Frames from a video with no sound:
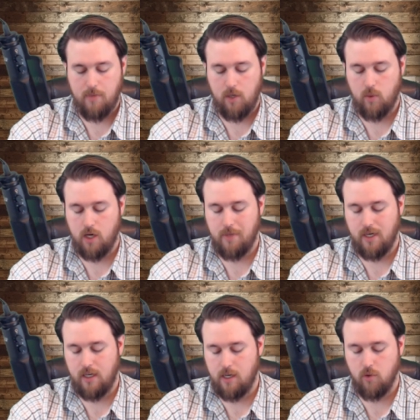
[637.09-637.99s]
Meanwhile,
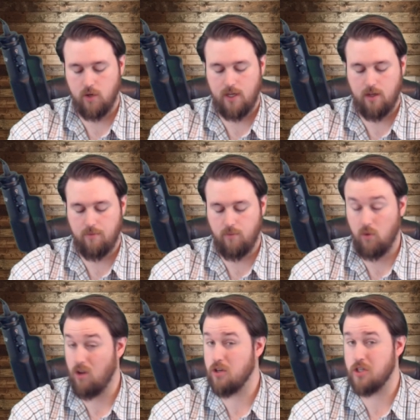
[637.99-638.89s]
Montgomery held
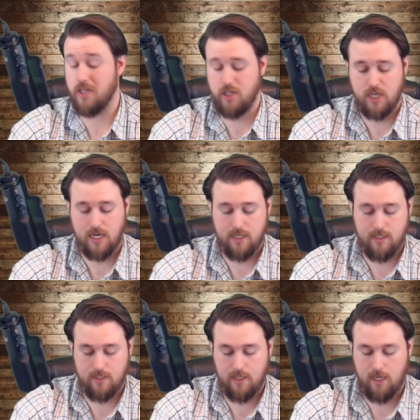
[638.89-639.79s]
largely in check
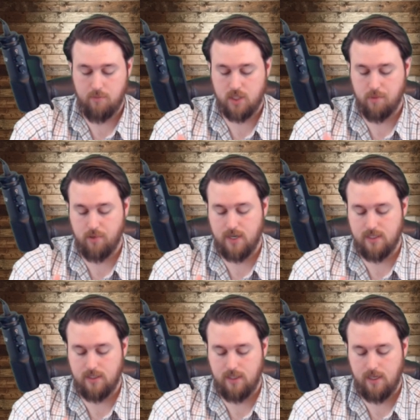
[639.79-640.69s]
in this game,
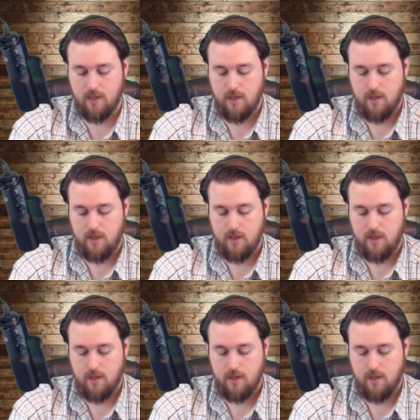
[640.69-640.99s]
surprisingly.